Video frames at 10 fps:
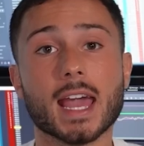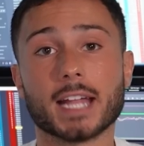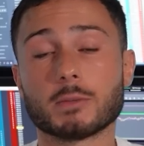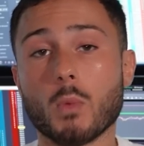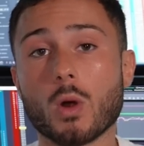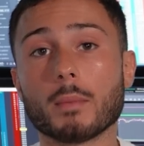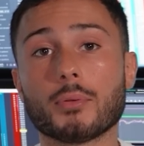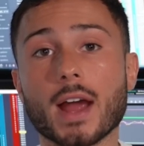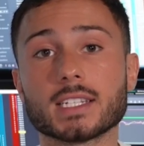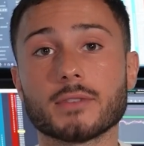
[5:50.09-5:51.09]
It's more
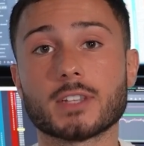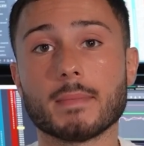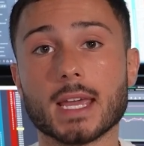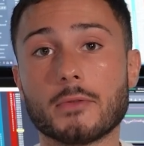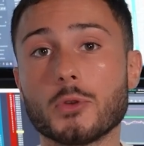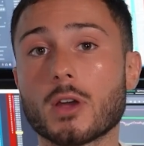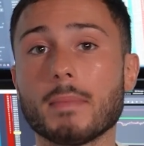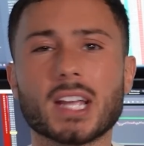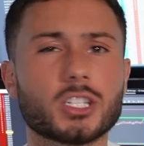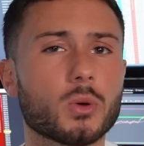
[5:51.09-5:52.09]
impressive to me if you can
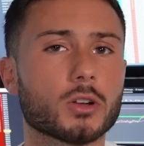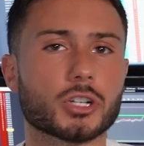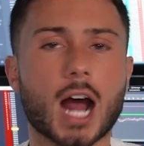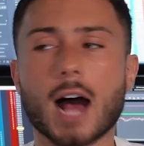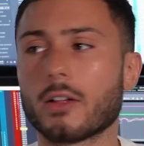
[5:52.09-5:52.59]
make $200,